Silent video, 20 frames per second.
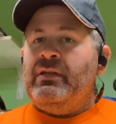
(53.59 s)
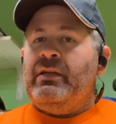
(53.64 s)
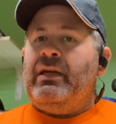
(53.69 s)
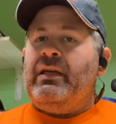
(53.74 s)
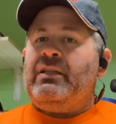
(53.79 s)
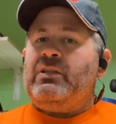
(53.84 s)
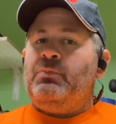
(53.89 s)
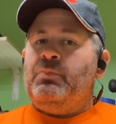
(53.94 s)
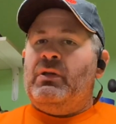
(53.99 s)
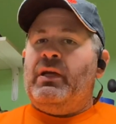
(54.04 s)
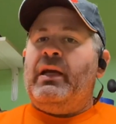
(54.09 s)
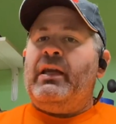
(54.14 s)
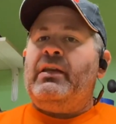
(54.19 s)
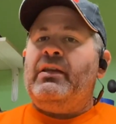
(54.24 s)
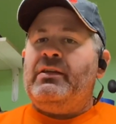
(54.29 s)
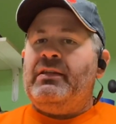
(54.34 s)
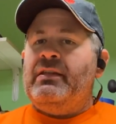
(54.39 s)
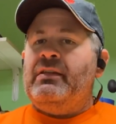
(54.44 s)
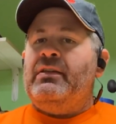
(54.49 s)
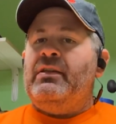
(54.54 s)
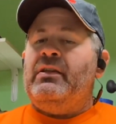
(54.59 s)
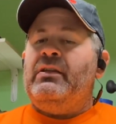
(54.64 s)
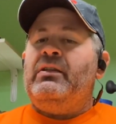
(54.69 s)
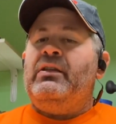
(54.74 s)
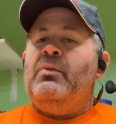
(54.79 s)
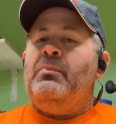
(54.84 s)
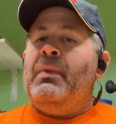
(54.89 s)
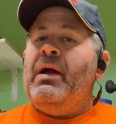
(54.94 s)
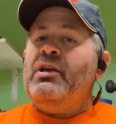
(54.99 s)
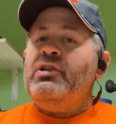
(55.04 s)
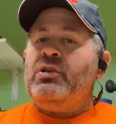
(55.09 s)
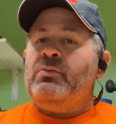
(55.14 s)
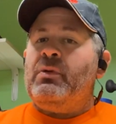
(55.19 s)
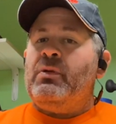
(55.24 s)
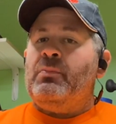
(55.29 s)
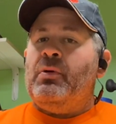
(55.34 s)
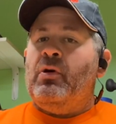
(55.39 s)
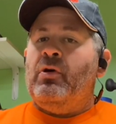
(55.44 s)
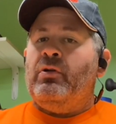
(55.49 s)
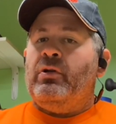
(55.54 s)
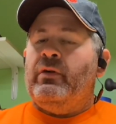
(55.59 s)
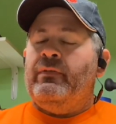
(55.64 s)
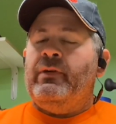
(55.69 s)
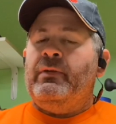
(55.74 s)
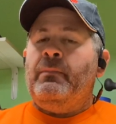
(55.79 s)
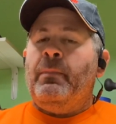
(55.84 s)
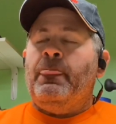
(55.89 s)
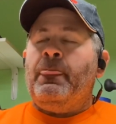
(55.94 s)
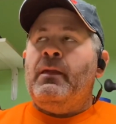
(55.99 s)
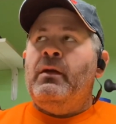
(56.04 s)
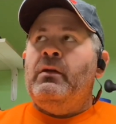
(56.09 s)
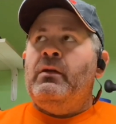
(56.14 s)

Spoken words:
explain the measurement part of it,